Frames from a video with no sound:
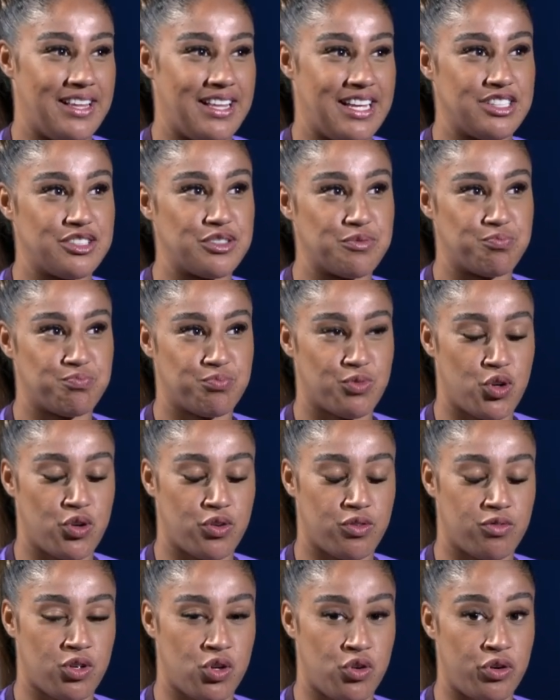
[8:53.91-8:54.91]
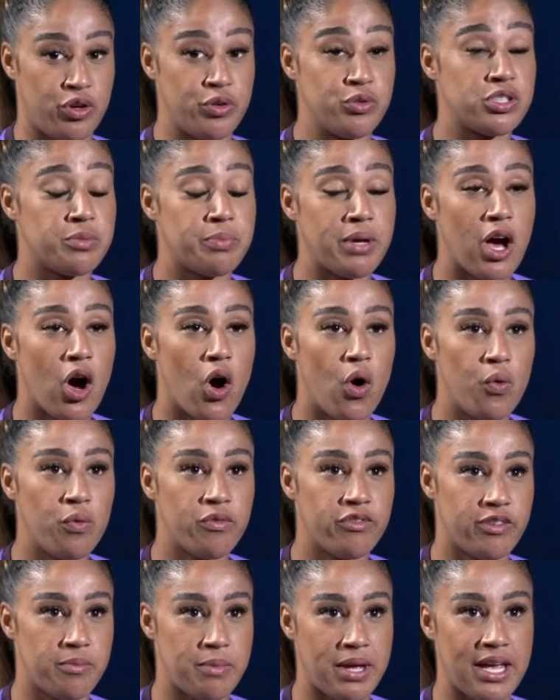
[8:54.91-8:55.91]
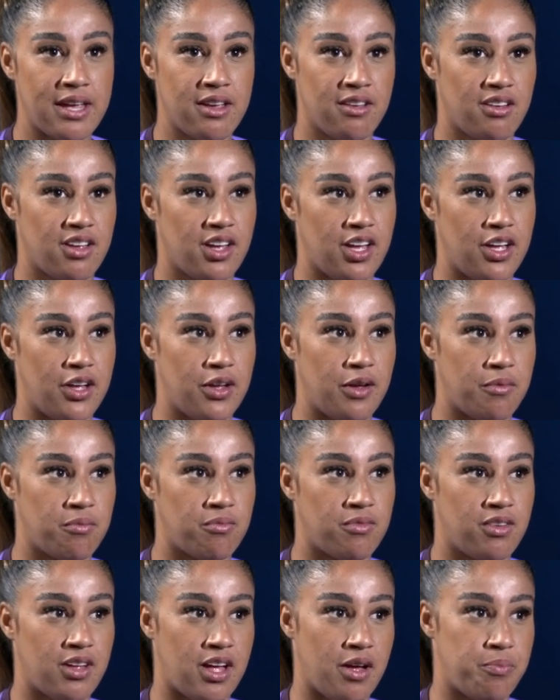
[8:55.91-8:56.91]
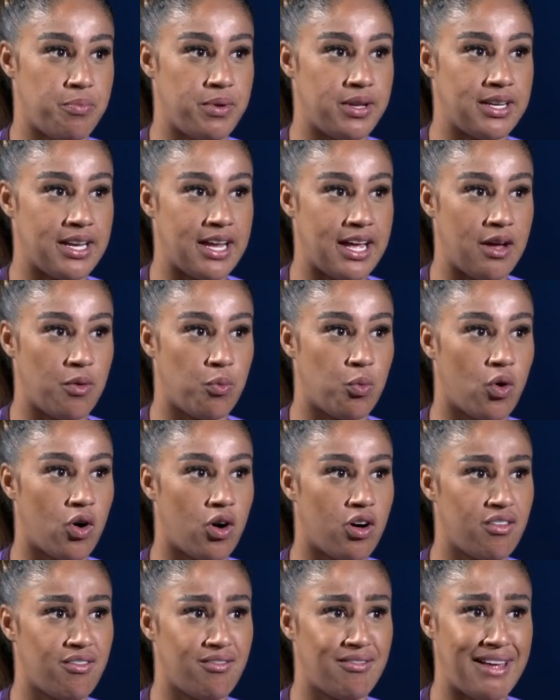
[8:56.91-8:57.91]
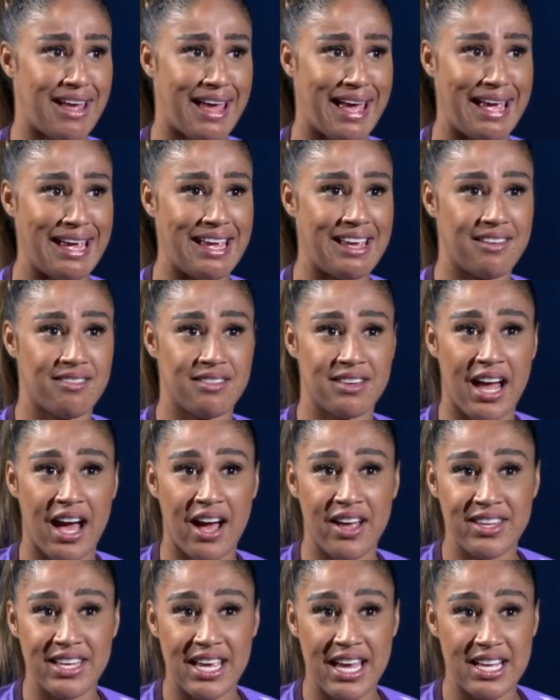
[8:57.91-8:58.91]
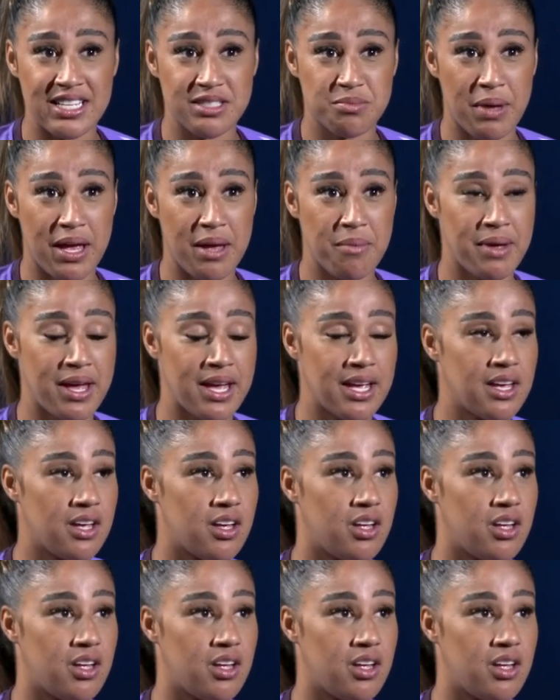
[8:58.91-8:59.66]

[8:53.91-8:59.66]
it's grew to be home for me. I've been here, 8, 9 years maybe,